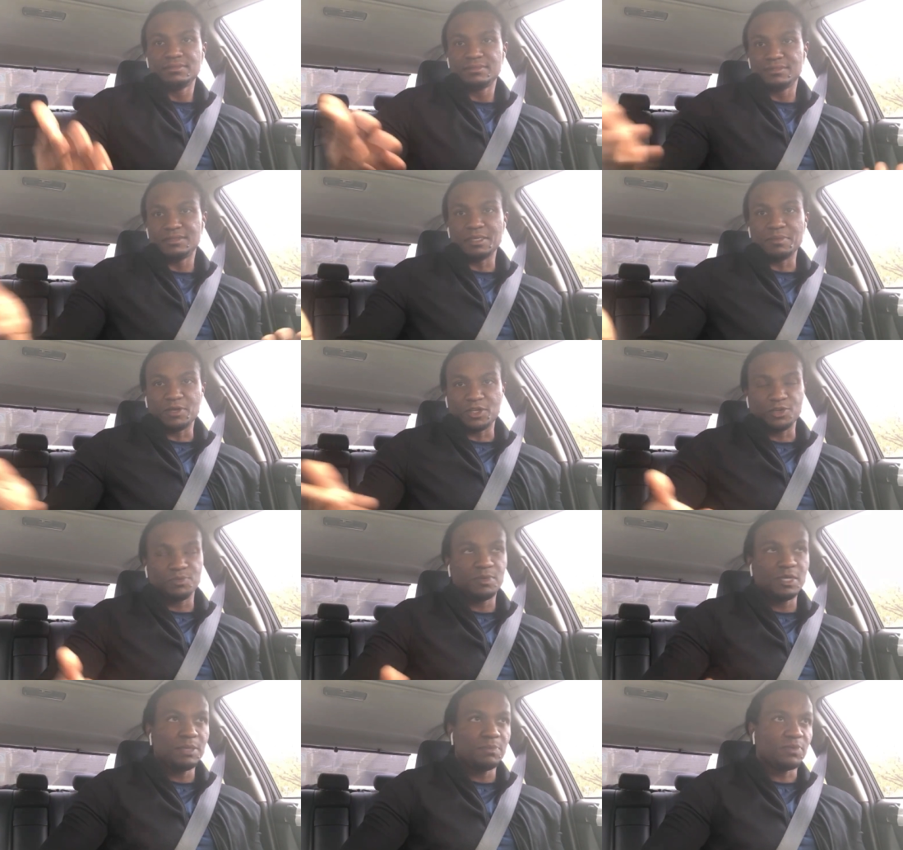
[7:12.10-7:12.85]
some
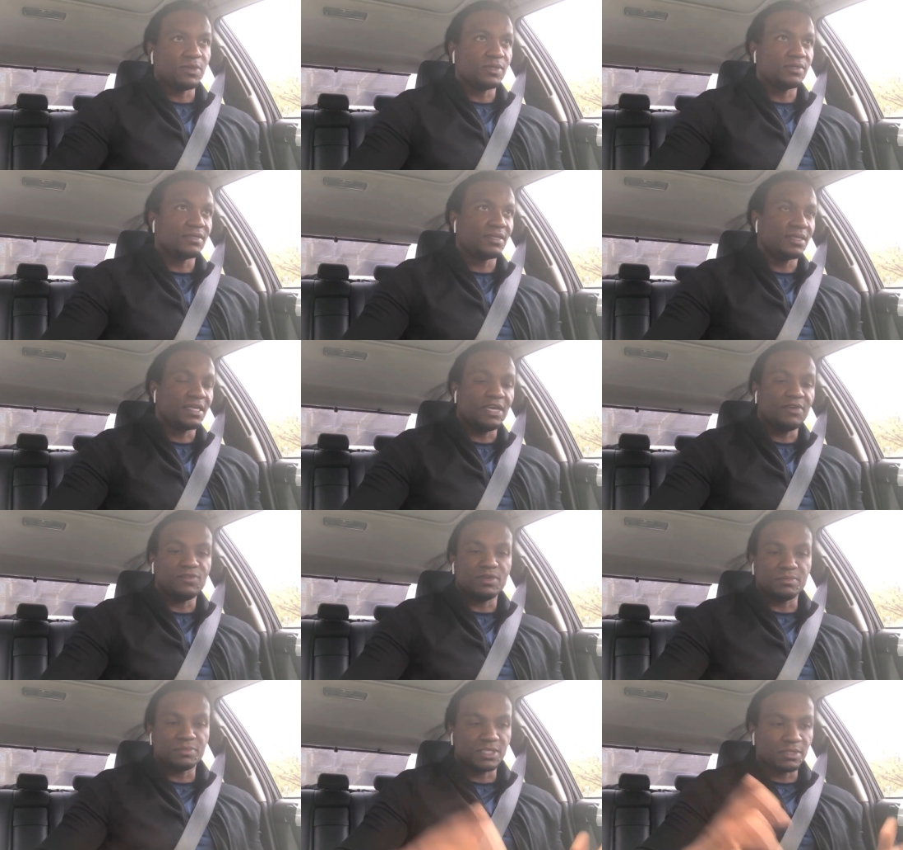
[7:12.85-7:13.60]
other people. I
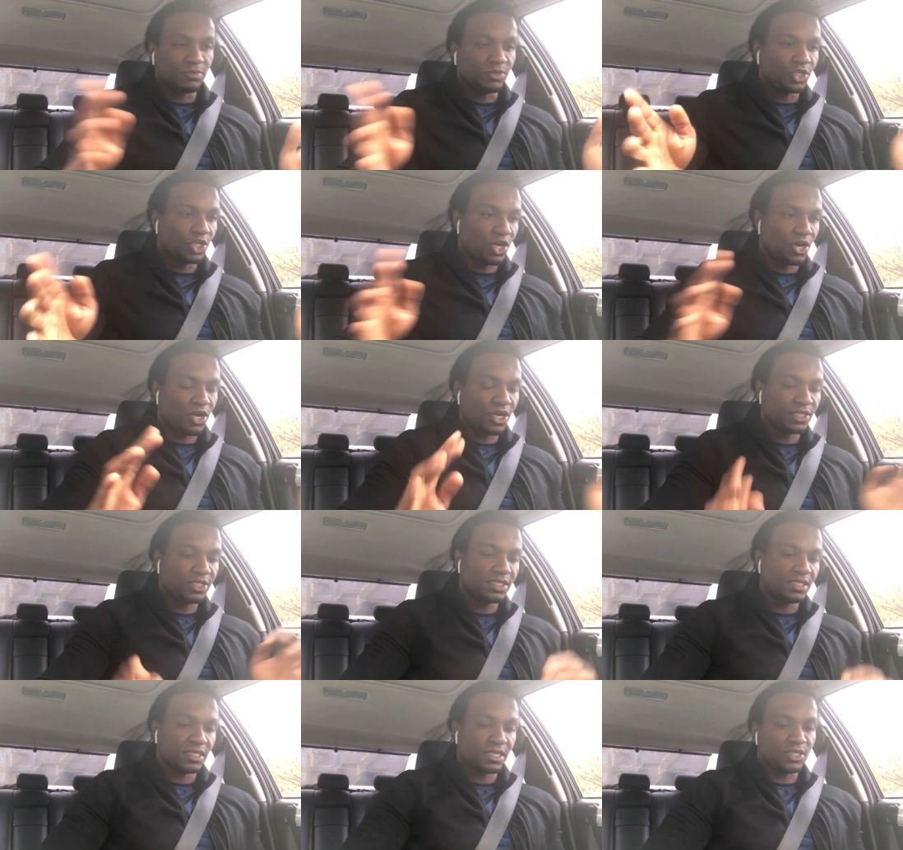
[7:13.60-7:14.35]
gave him some
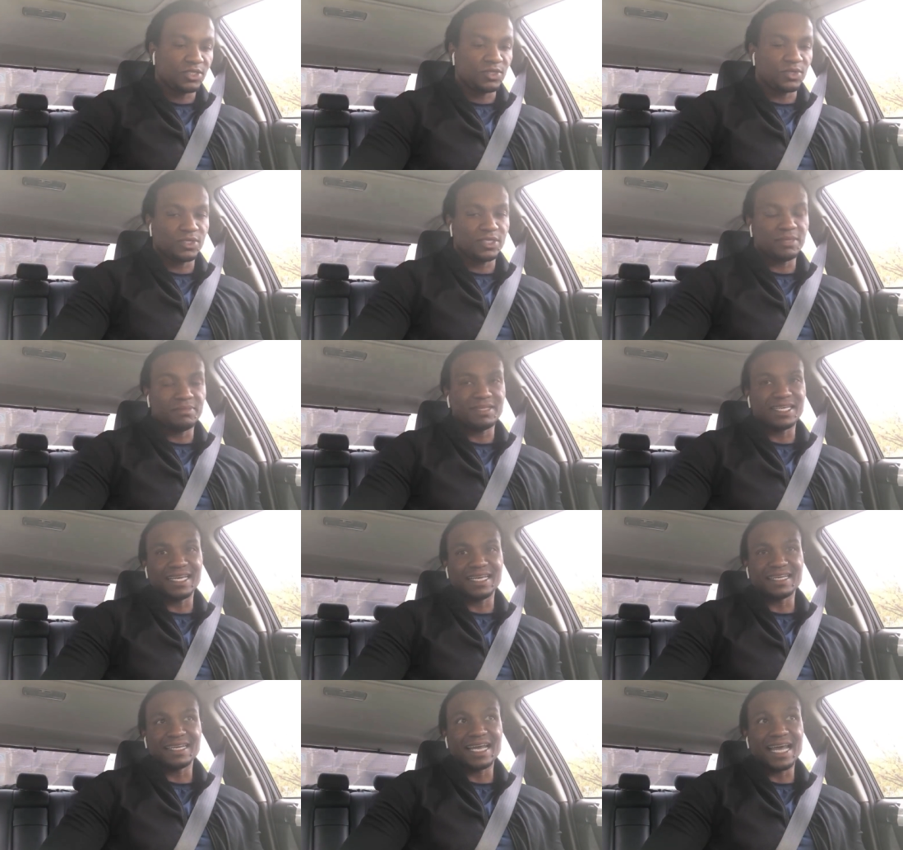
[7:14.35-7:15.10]
charts and I told him
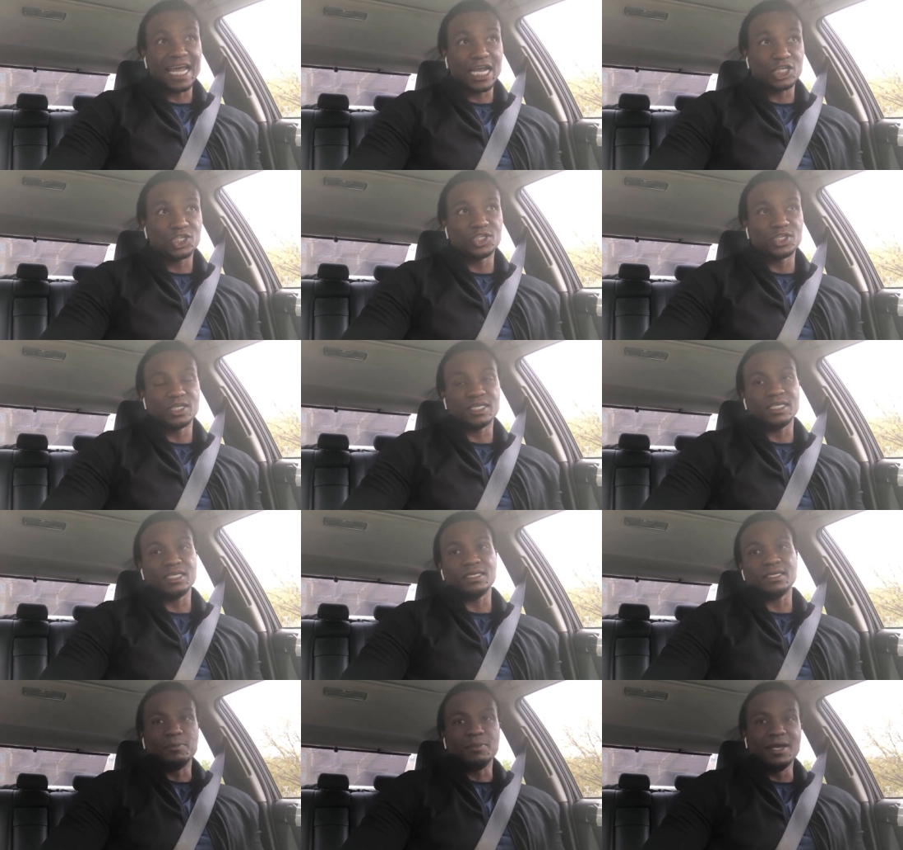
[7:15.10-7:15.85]
that
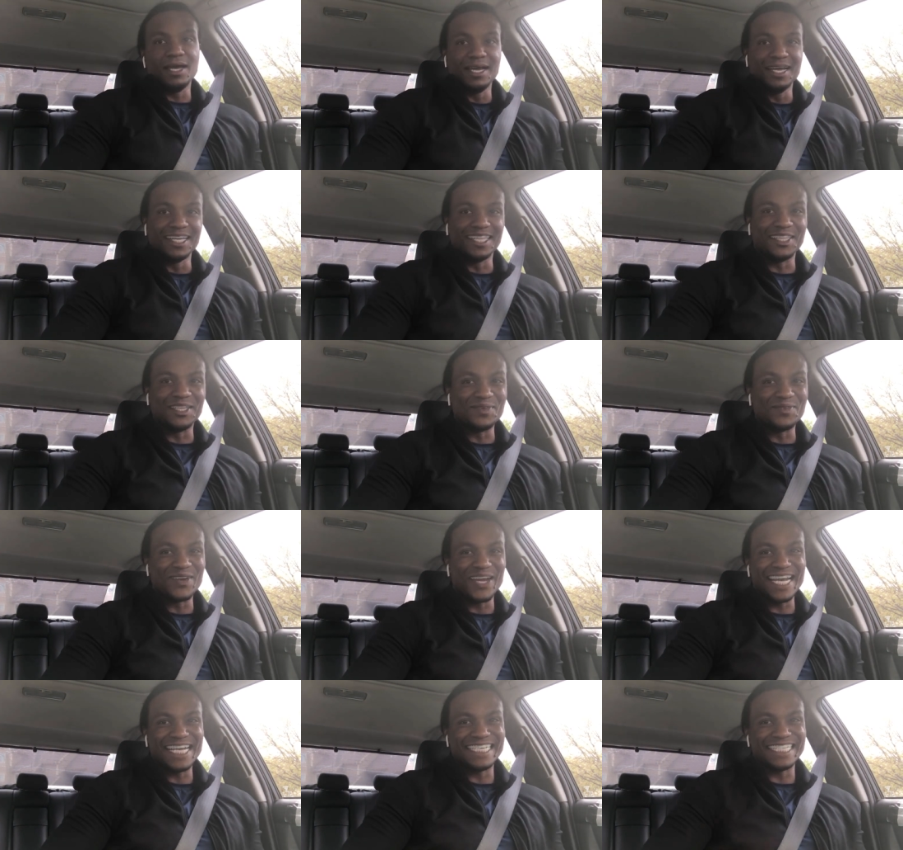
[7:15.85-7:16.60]
actually the
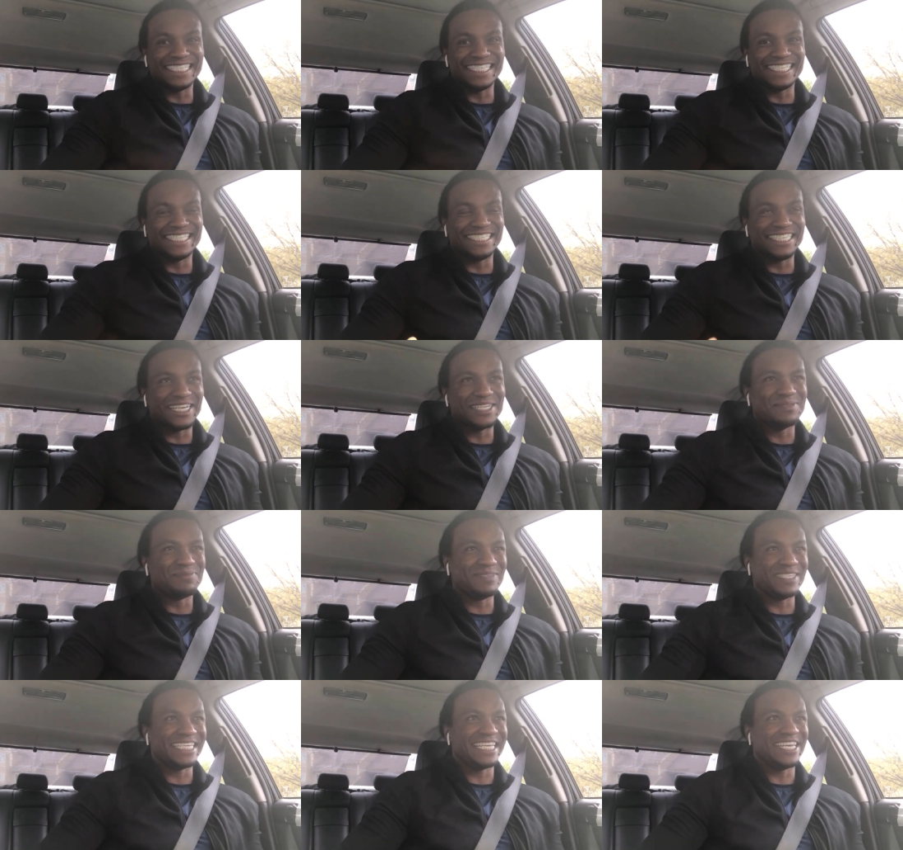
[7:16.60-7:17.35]
range this
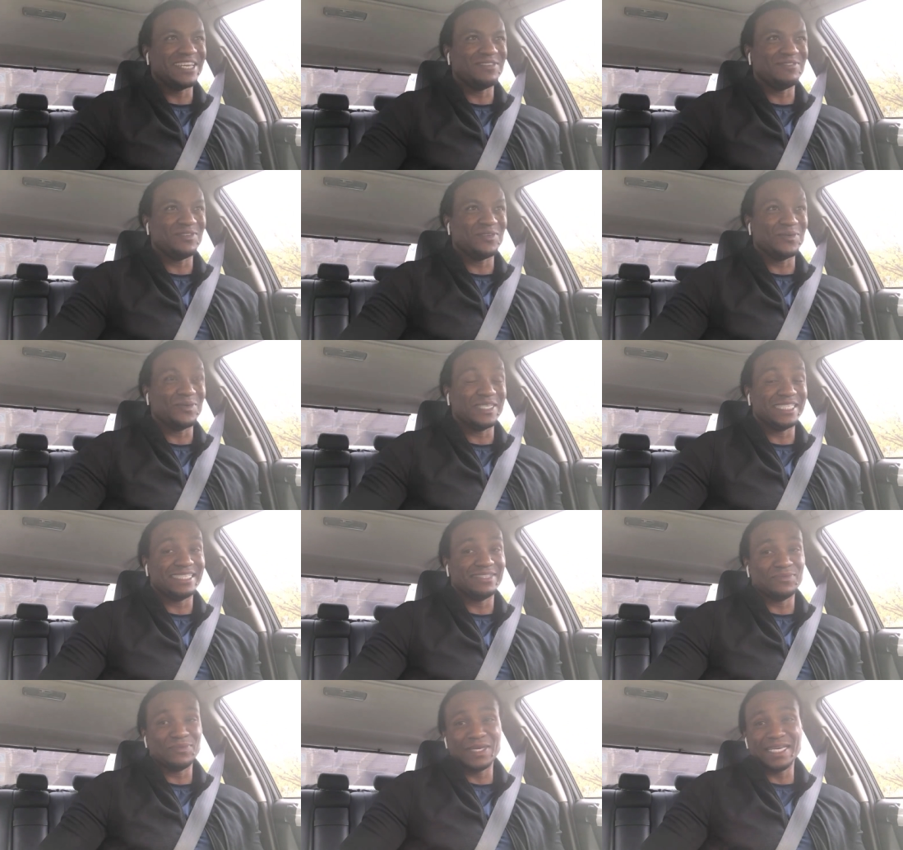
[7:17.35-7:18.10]
gentleman gave you
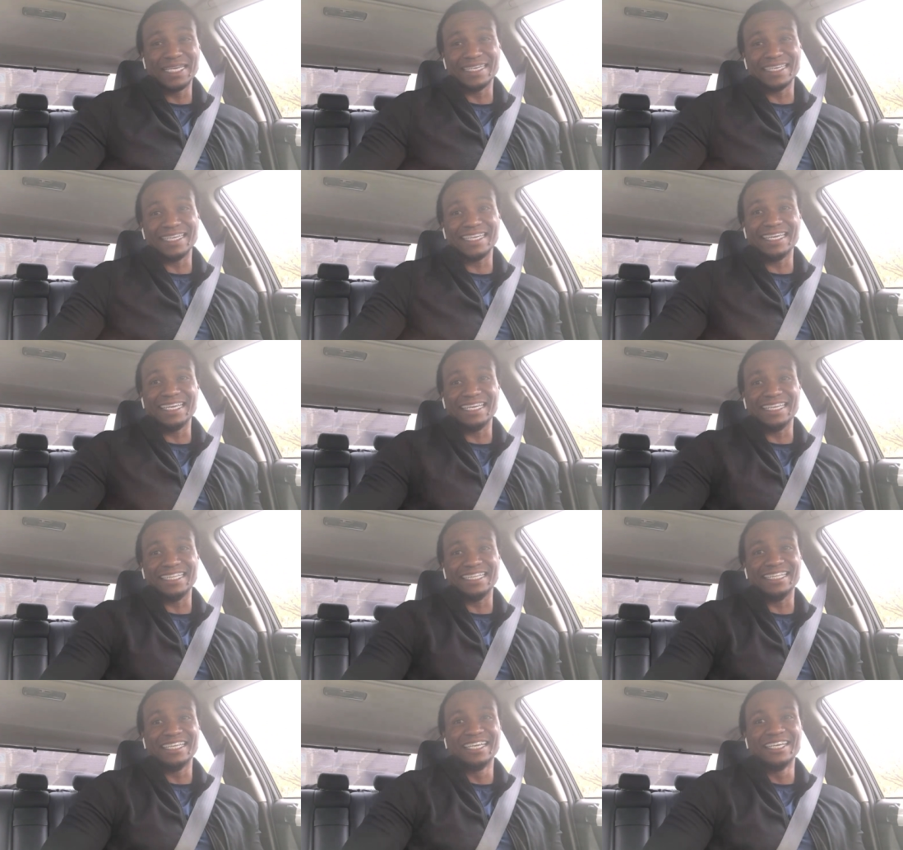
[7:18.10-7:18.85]
is really
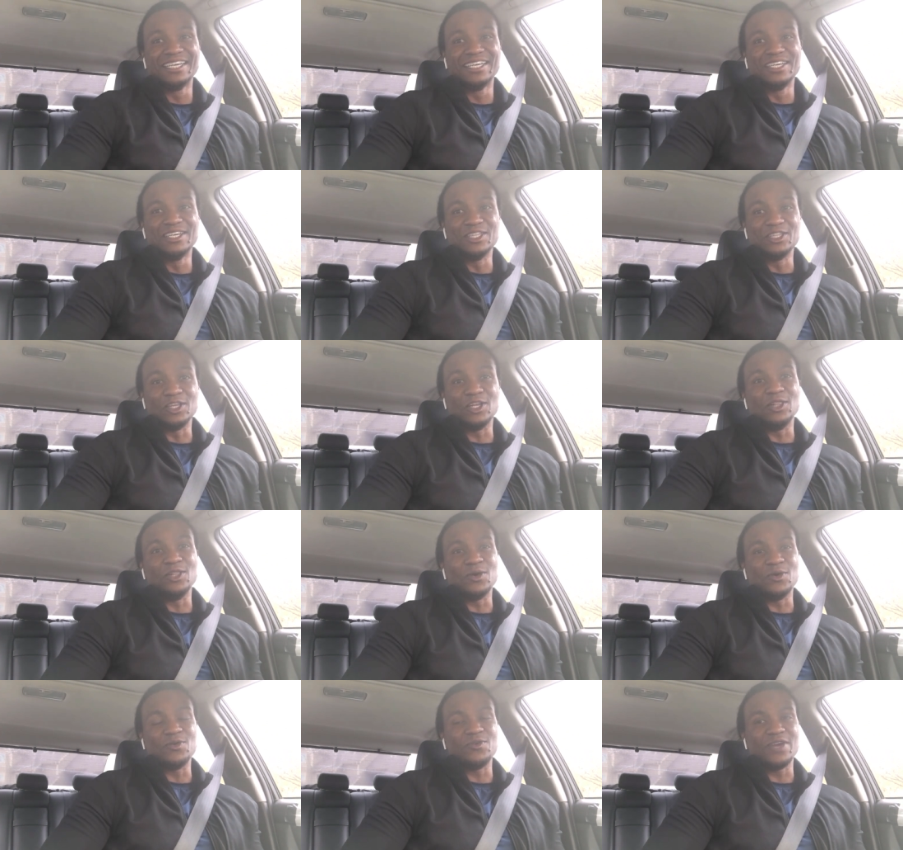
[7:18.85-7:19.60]
in the
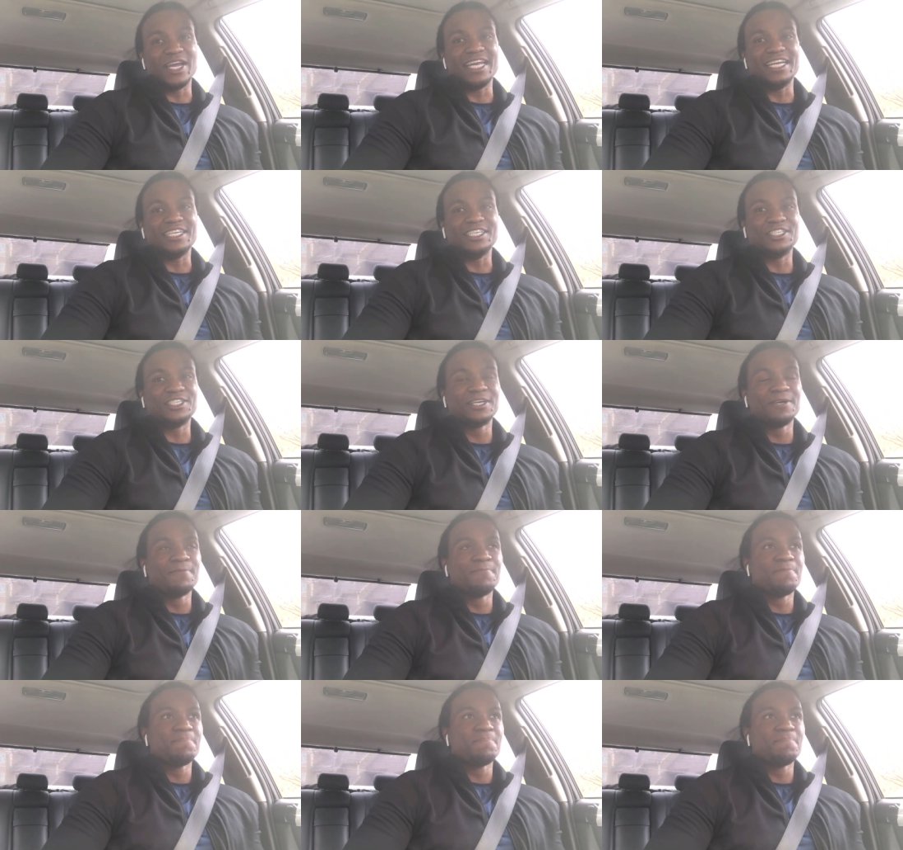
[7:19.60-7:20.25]
low range.